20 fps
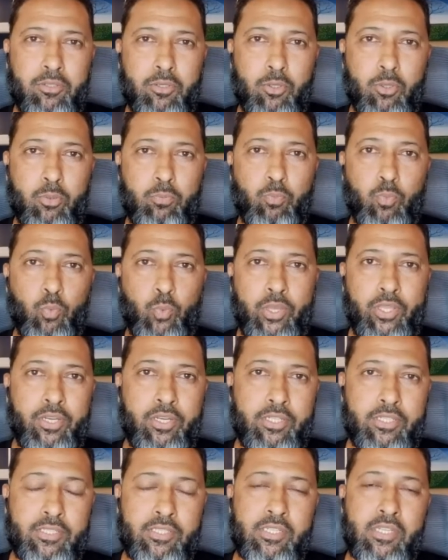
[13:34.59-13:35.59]
you know,
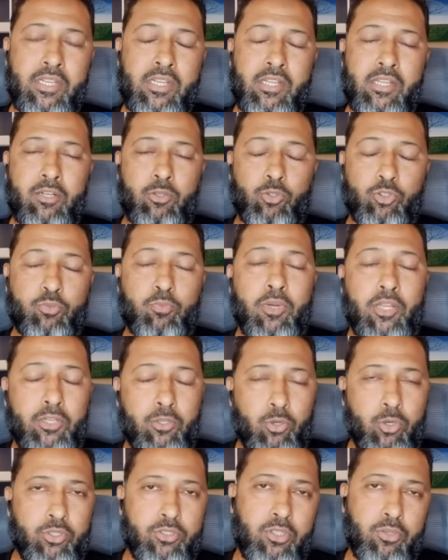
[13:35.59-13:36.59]
where is
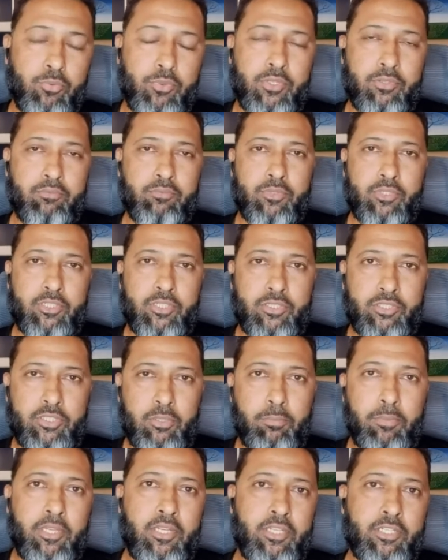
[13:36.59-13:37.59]
Usman Khawaja uh,
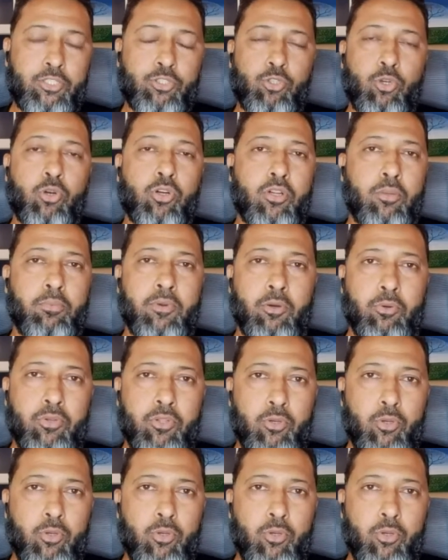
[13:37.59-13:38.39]
Chappelli has talked about.